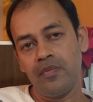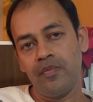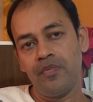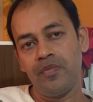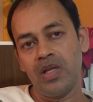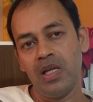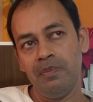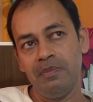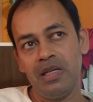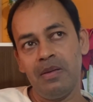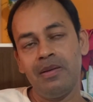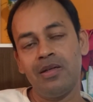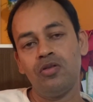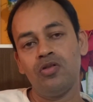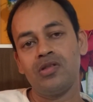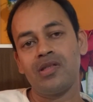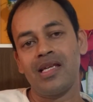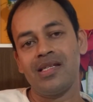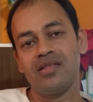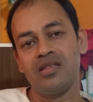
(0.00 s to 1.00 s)
implement
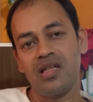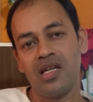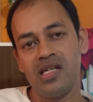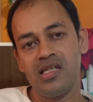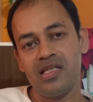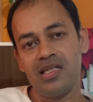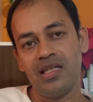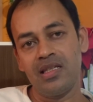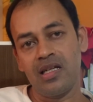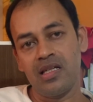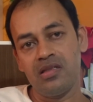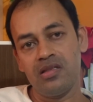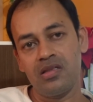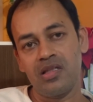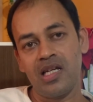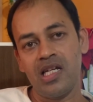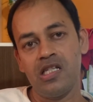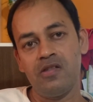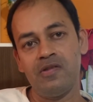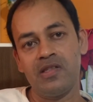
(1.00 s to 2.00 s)
those restraints and
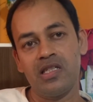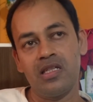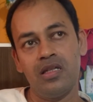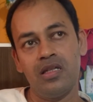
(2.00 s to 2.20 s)
constraints which